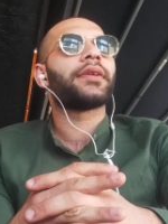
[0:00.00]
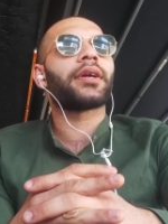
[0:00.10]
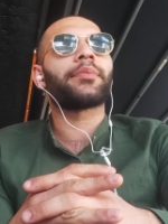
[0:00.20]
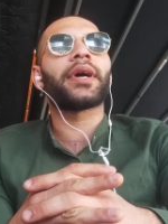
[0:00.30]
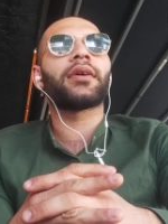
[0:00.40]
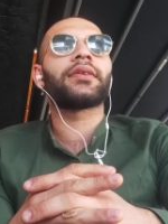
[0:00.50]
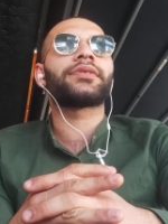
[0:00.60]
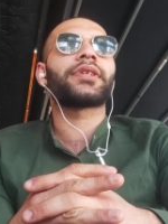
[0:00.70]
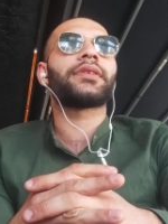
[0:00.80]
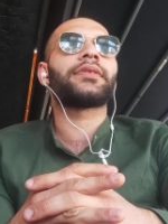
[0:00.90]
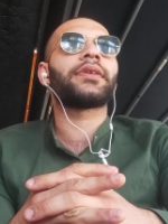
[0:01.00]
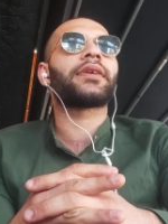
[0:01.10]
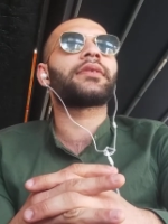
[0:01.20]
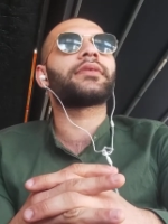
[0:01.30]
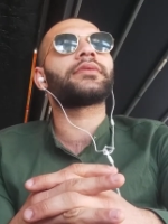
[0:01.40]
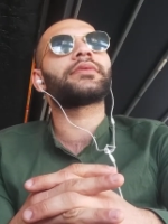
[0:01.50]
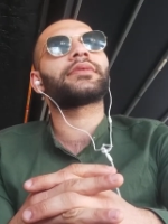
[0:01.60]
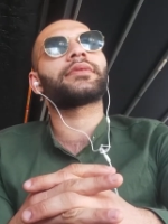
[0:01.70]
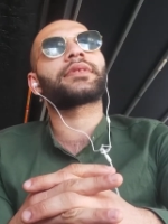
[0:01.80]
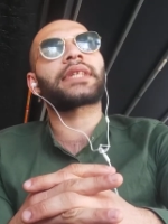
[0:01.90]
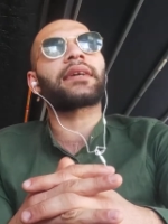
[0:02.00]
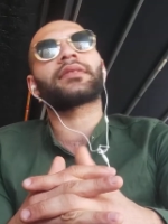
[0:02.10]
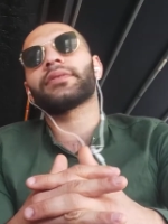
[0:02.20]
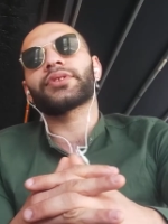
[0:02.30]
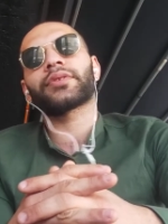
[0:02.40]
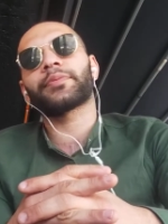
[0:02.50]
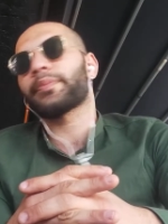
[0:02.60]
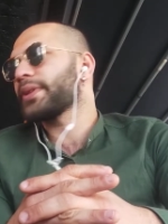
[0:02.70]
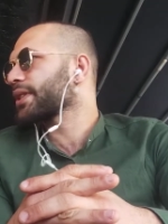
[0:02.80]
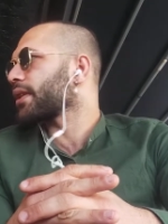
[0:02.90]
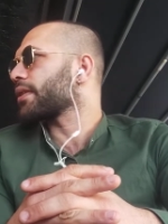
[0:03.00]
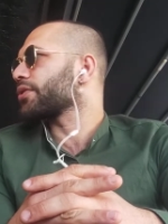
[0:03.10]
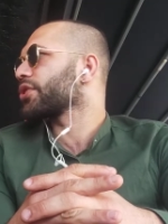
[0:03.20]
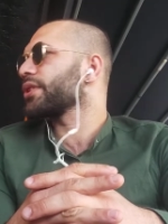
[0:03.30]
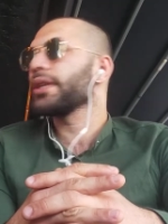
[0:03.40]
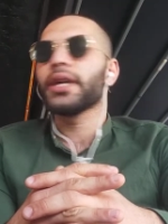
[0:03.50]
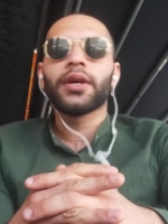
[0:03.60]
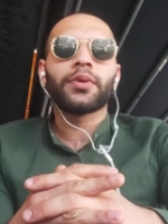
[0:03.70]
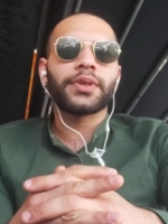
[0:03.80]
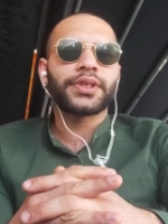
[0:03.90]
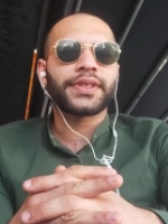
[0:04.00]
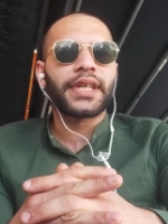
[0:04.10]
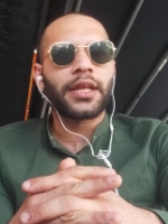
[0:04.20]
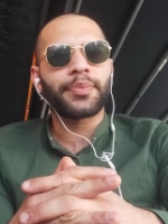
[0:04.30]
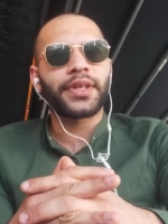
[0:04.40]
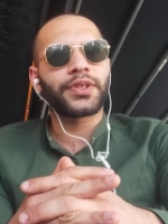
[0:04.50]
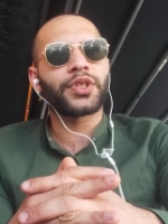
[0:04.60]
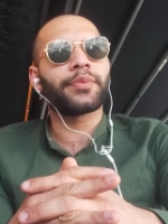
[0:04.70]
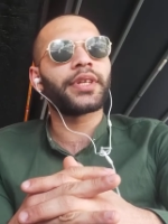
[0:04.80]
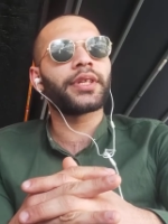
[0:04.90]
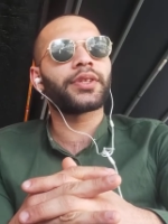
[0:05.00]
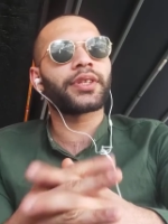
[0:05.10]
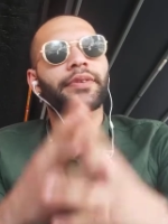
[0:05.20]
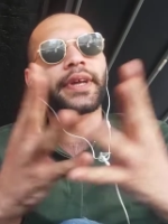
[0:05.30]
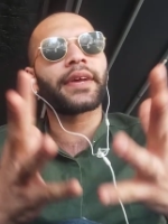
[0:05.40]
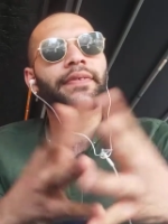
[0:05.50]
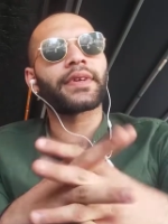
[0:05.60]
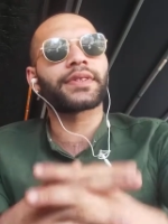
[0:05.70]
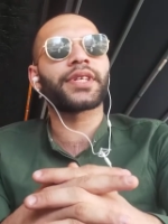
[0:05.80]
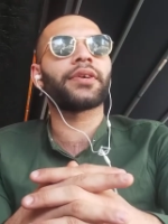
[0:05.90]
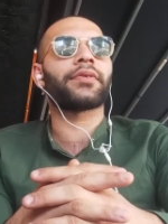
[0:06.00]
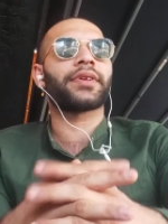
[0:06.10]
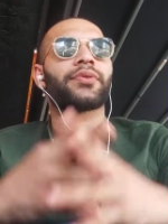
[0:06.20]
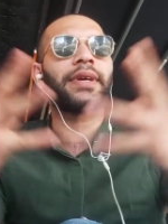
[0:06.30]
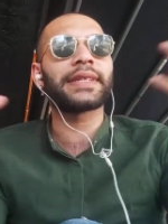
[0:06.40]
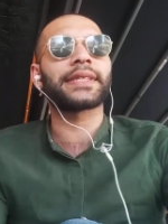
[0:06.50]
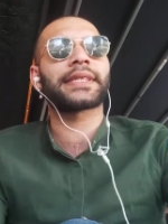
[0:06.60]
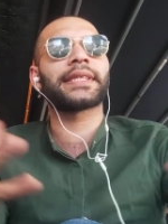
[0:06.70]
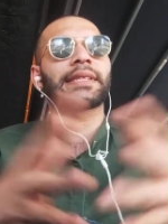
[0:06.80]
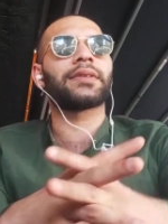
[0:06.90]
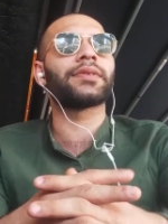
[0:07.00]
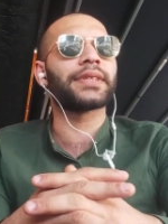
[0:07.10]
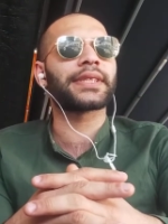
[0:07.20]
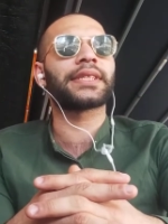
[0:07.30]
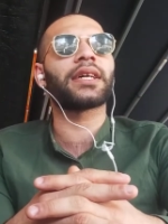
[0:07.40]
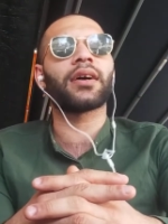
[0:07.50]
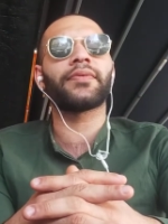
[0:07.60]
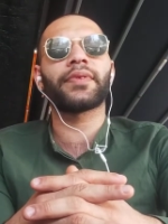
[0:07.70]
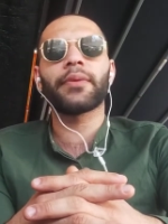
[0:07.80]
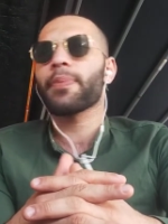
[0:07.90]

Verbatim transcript: neurobiology and neuropsychology or psychology, which is helping to me to create their theory to understand all this stuff.